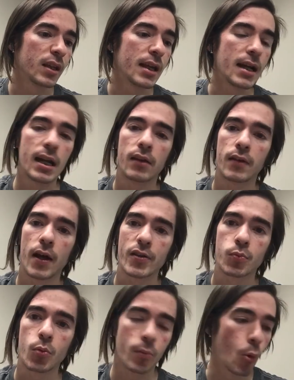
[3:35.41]
getting in touch
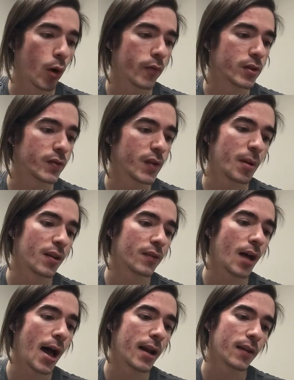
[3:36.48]
with more of his feminine
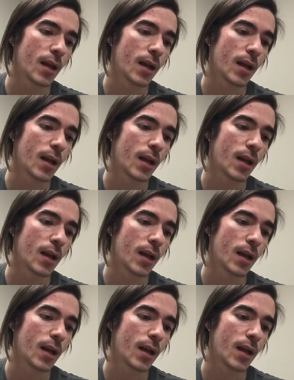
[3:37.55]
side and